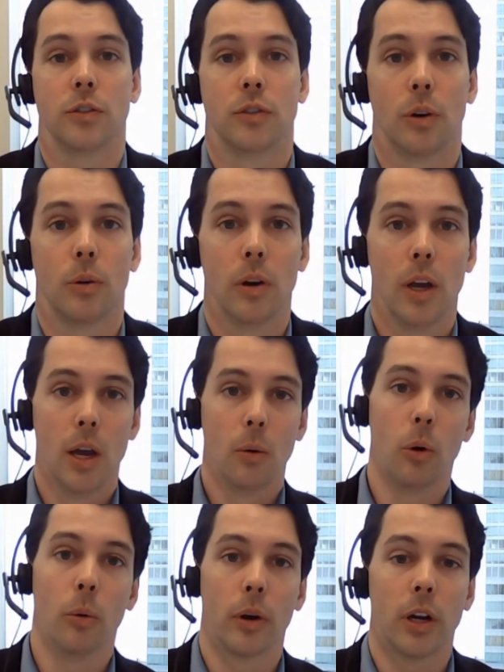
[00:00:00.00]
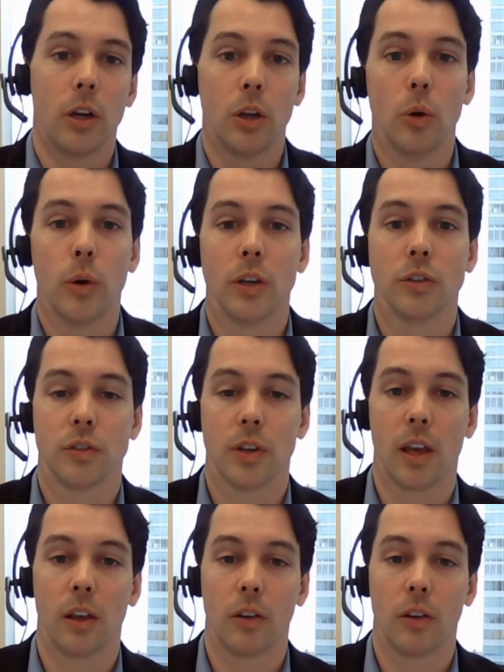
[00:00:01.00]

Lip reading: So what we're going to do is